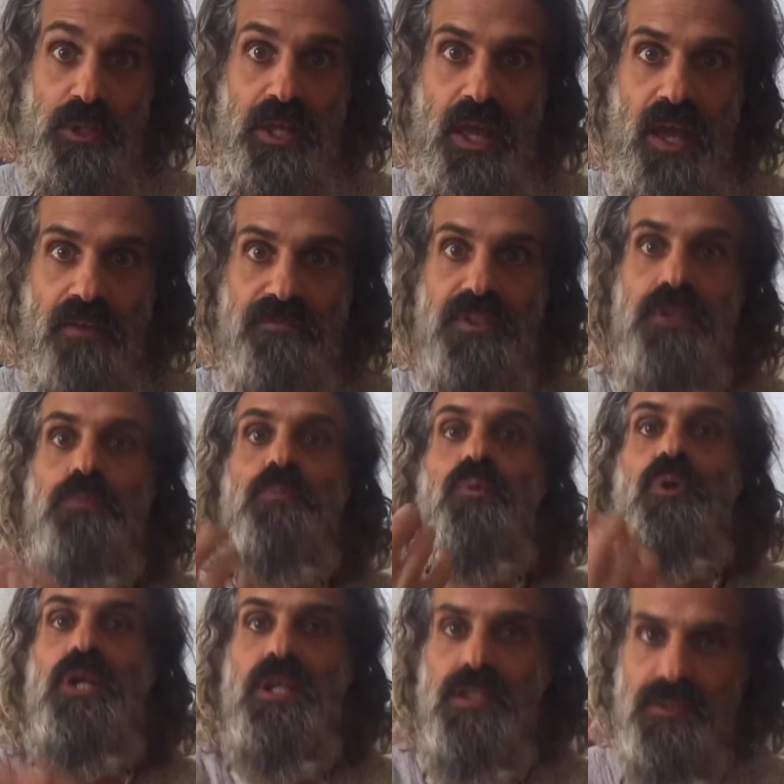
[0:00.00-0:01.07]
have that
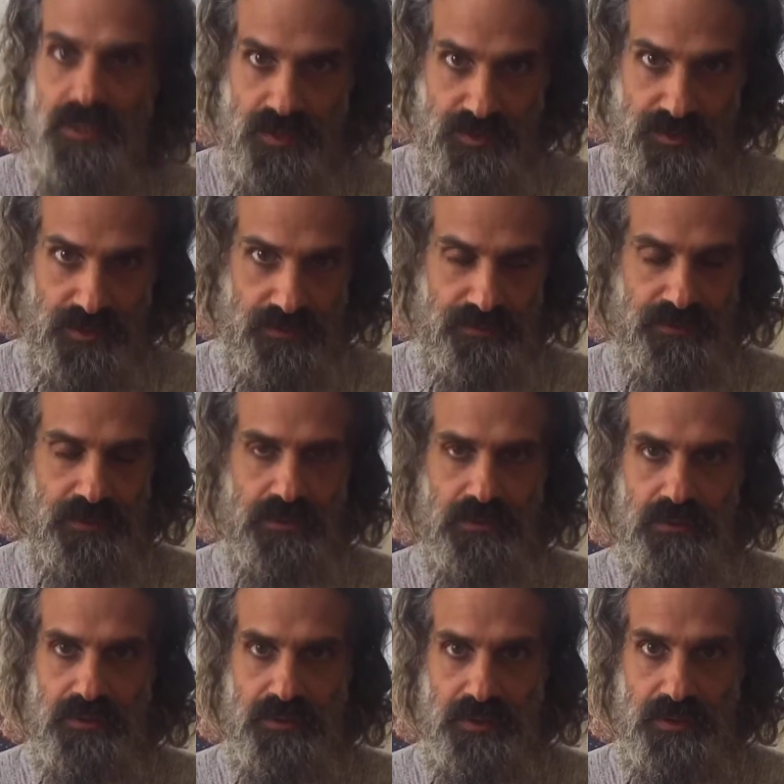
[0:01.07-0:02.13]
brings us
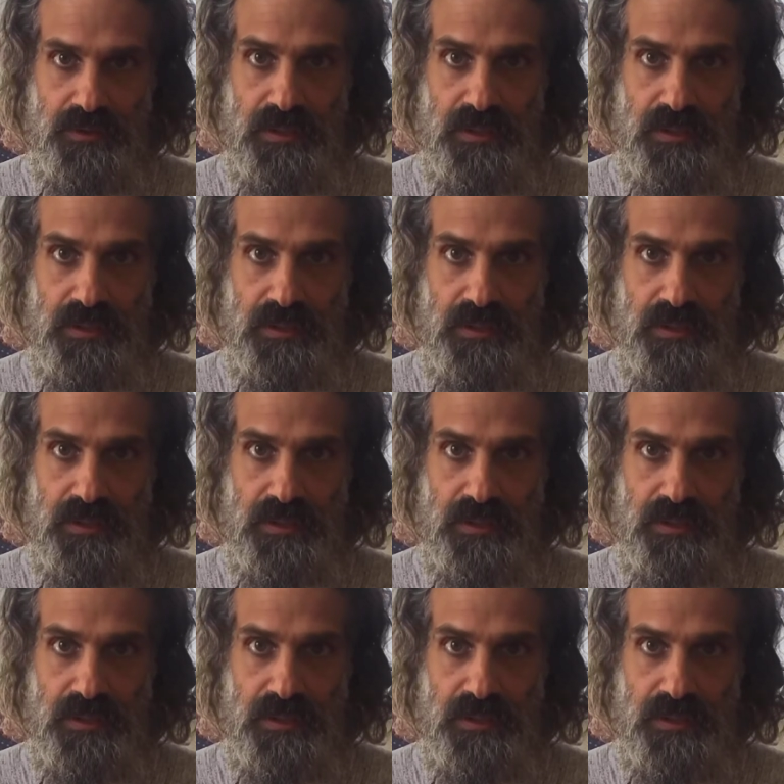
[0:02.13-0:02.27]
difficulty,